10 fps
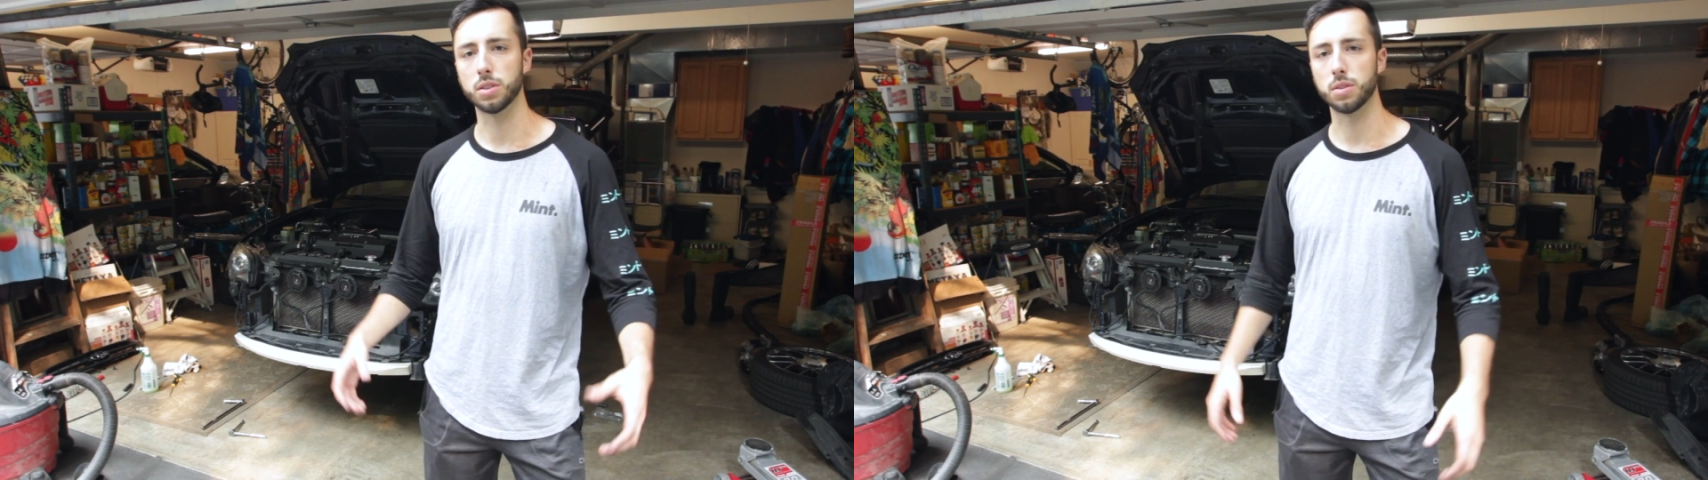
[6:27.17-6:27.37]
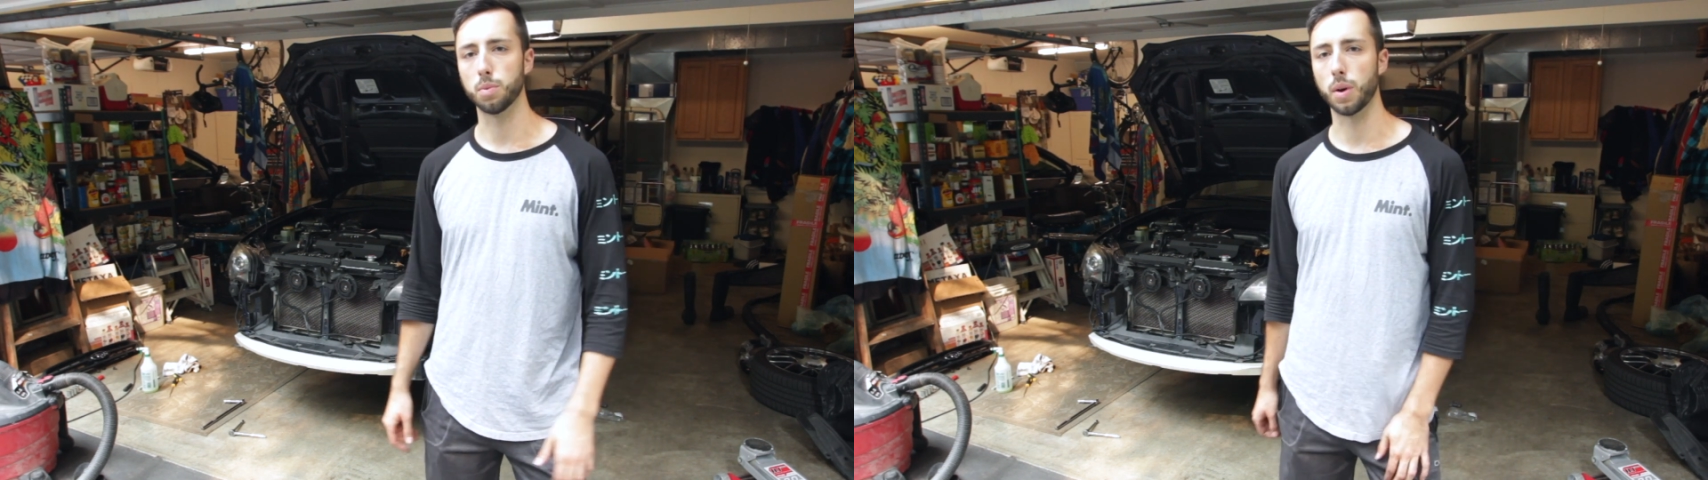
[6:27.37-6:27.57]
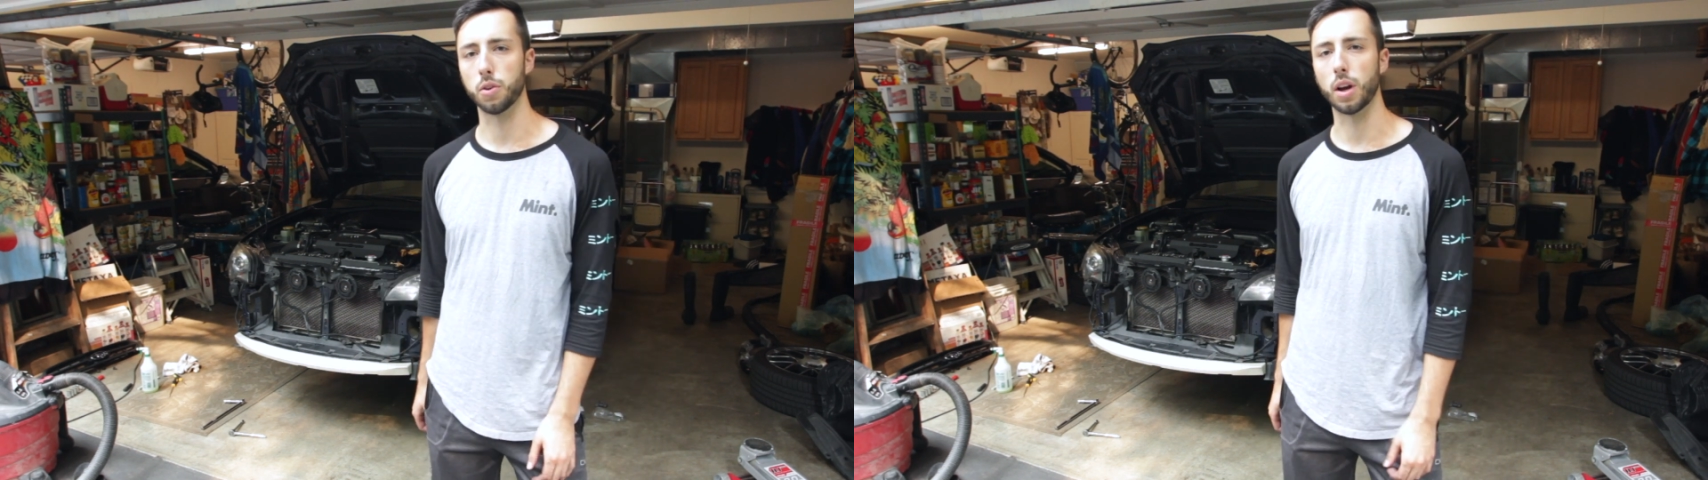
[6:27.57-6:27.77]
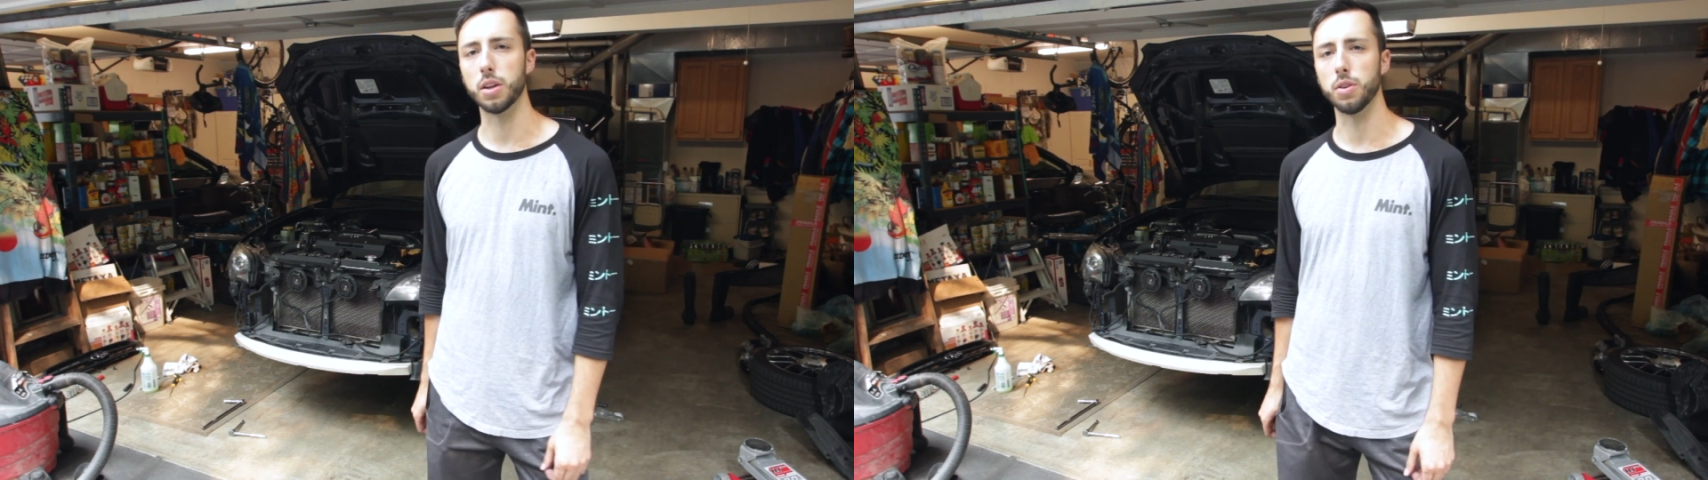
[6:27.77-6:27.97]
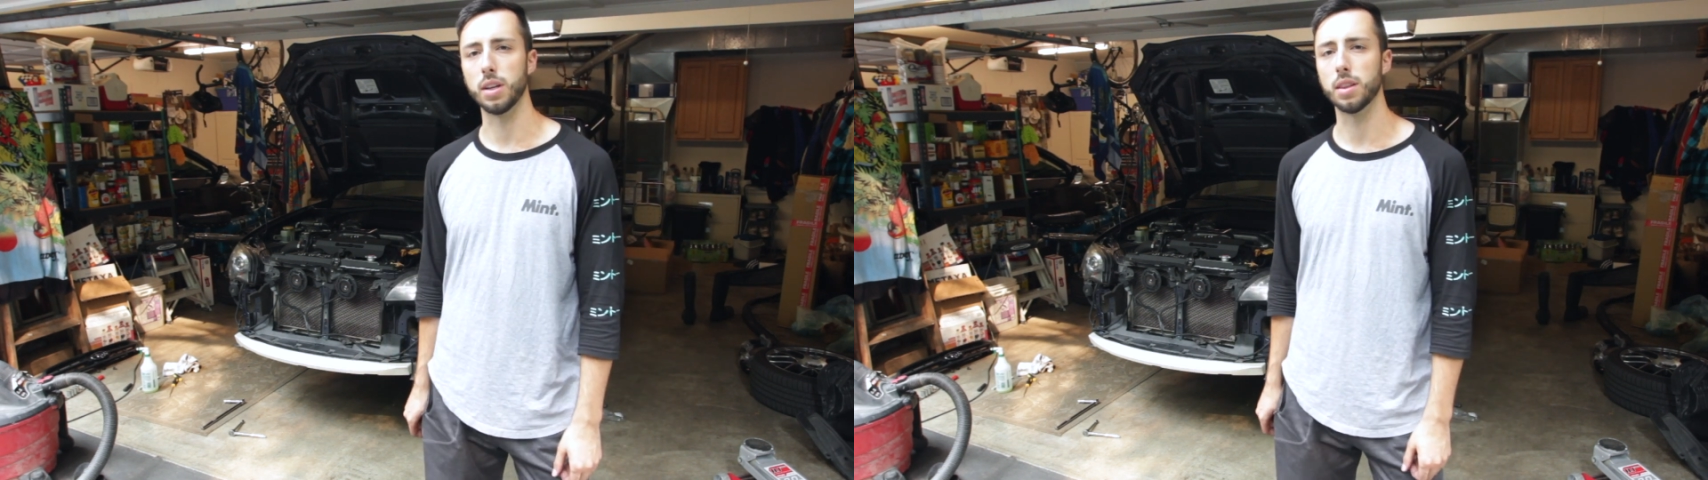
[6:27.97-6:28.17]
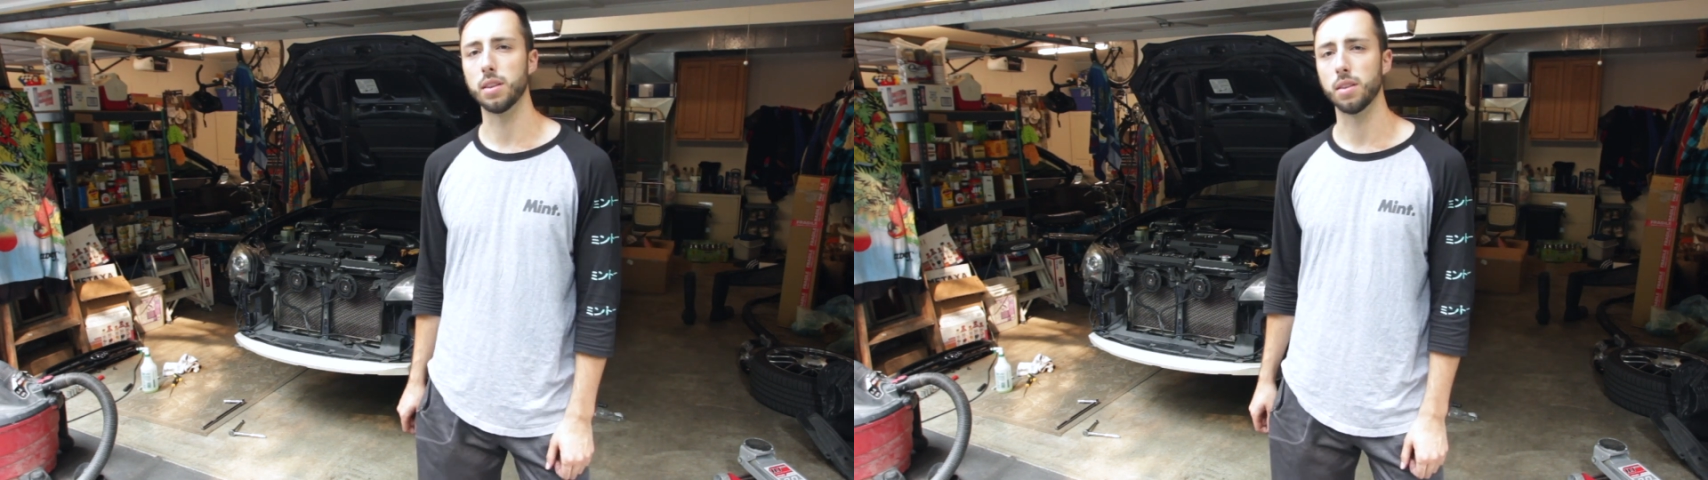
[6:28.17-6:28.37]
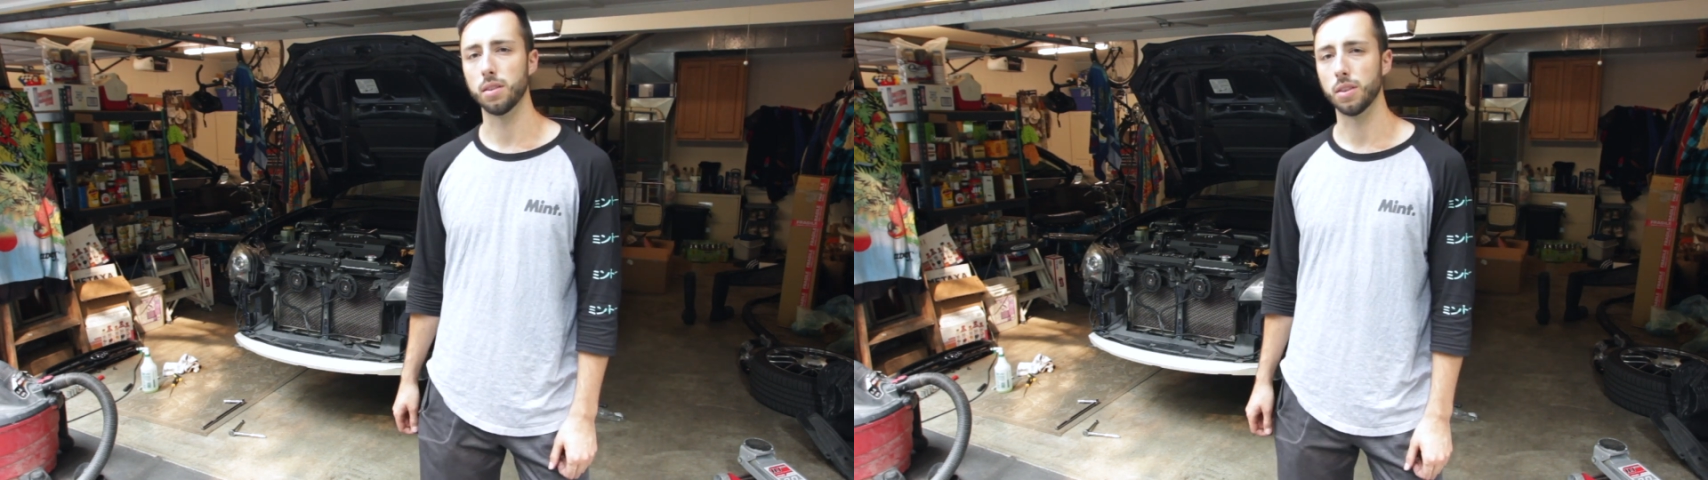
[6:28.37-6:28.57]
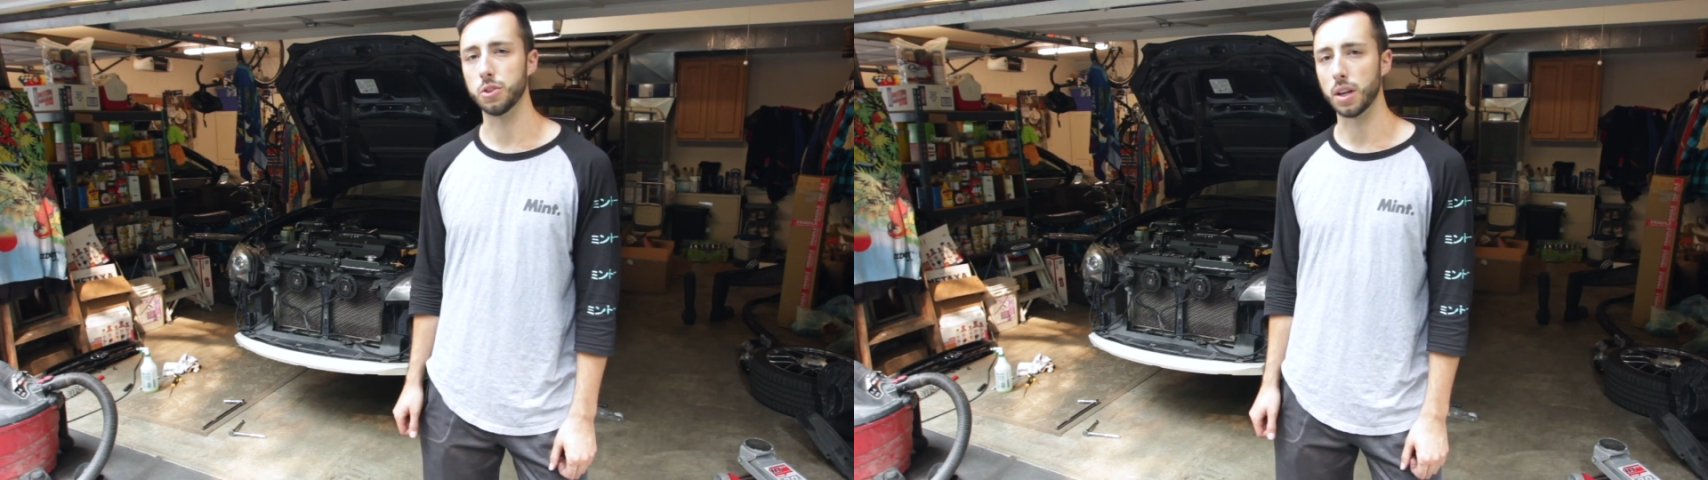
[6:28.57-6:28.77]
as whether or not you need
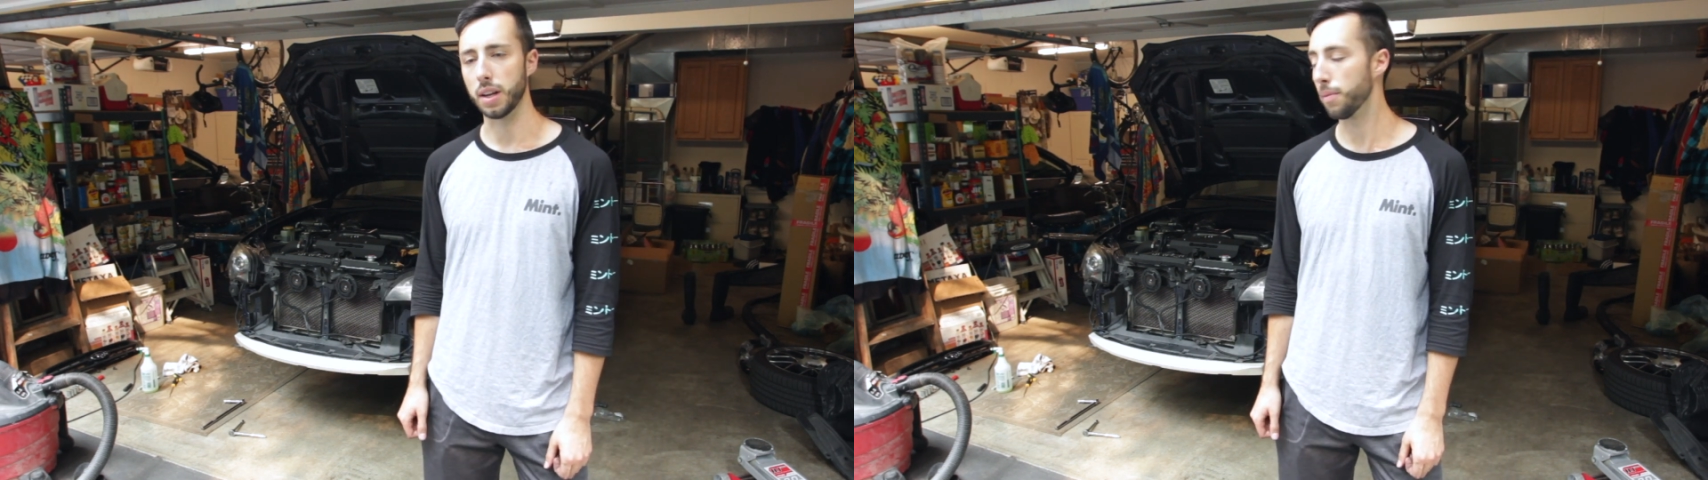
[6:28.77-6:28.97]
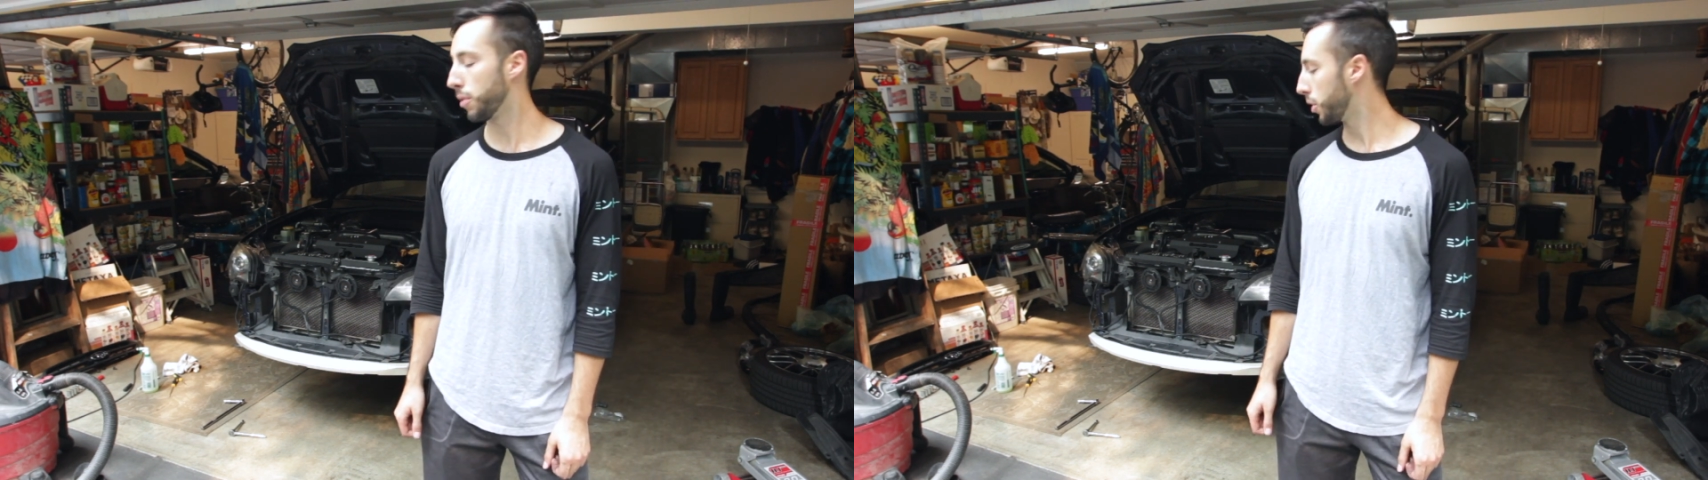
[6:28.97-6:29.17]
the JDM